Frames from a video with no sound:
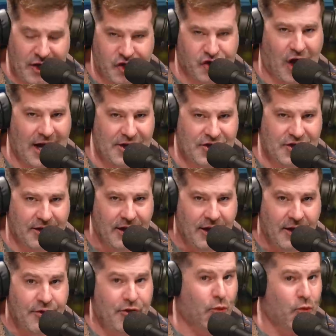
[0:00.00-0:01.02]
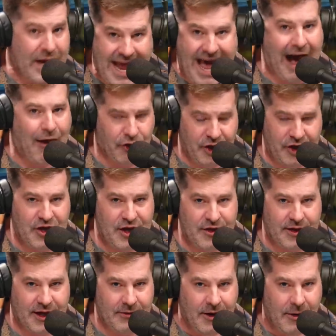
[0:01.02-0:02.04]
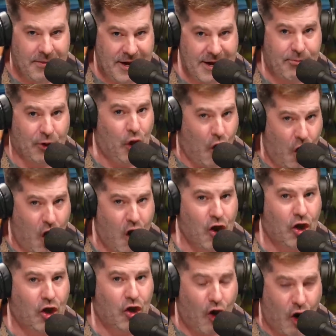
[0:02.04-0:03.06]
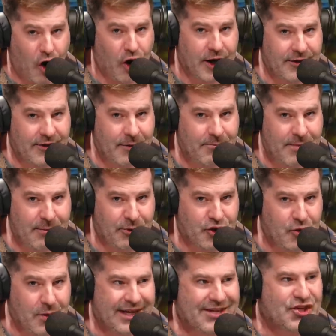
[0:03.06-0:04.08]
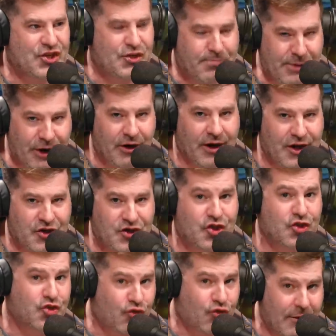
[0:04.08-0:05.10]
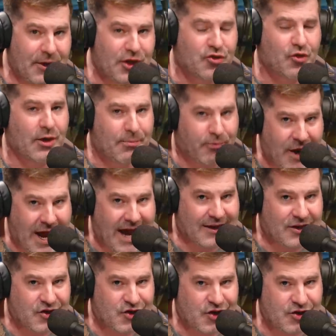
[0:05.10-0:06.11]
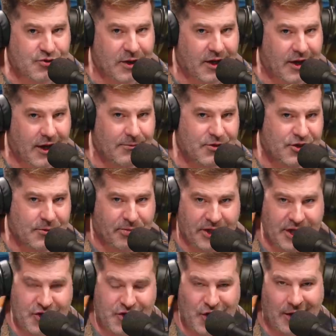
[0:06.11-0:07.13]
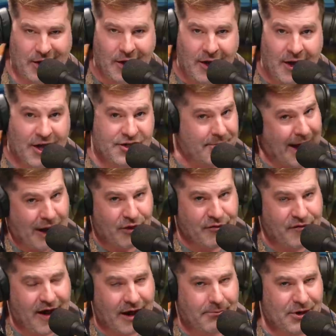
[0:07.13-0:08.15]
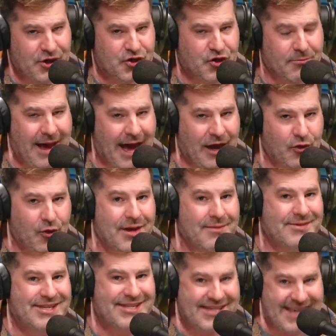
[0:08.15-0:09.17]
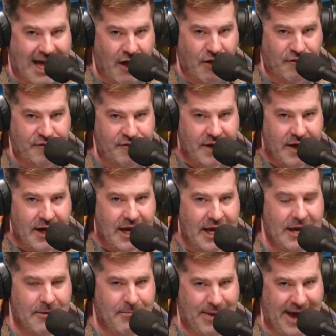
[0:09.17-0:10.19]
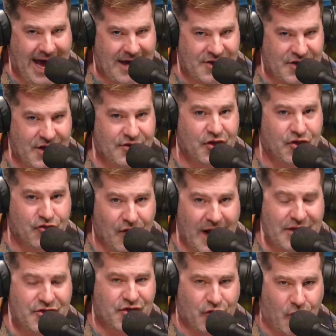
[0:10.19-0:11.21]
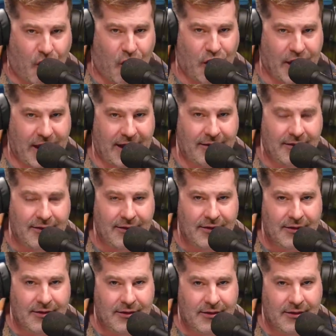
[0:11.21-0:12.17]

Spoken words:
pot shots at the reality that people are carded, that people do experience discriminatory practices when it comes to policing. As a matter of fact, Minister Madu himself in past has addressed carding,